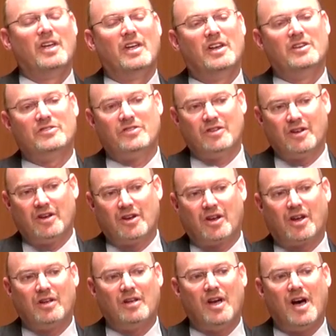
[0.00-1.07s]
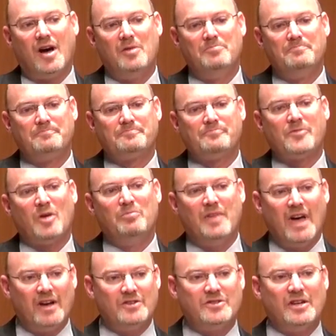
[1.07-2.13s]
He's the
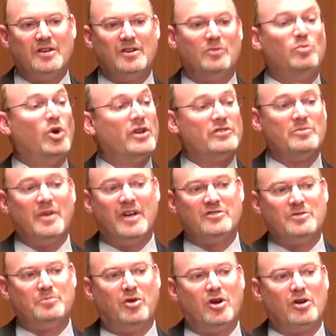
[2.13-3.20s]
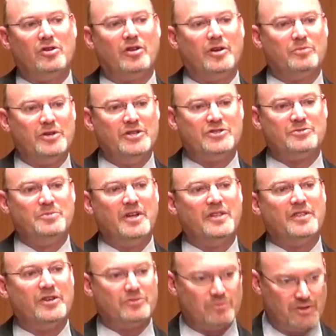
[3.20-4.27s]
was the managing partner at Reed
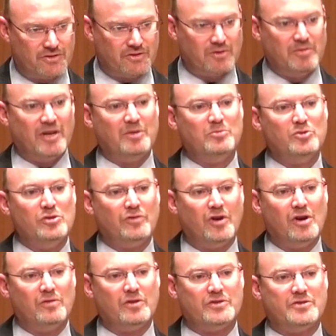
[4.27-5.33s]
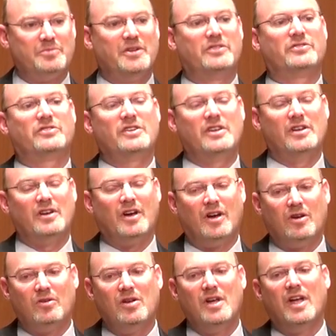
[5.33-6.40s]
Smith, has recently made a move over to be
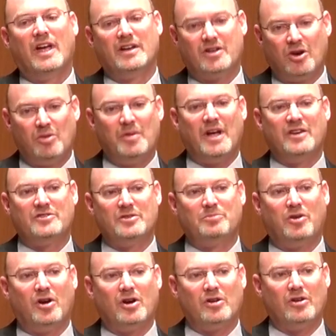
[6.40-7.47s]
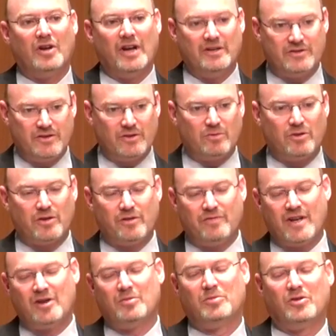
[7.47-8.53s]
CEO and co-managing partner at Dilworth, a
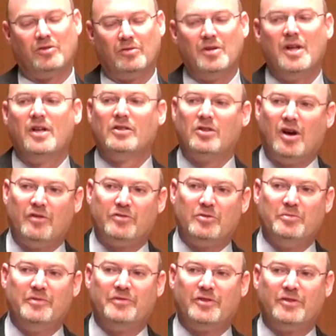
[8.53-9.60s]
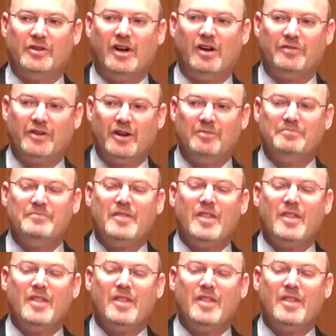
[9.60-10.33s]
venerable law firm in Philadelphia.